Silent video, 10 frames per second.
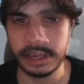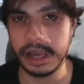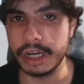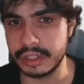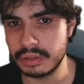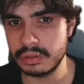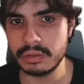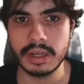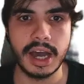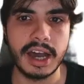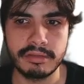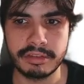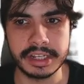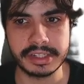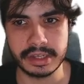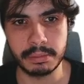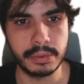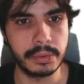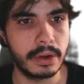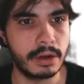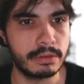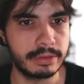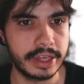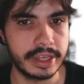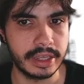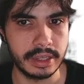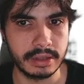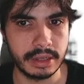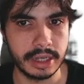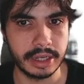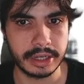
I do have an example of a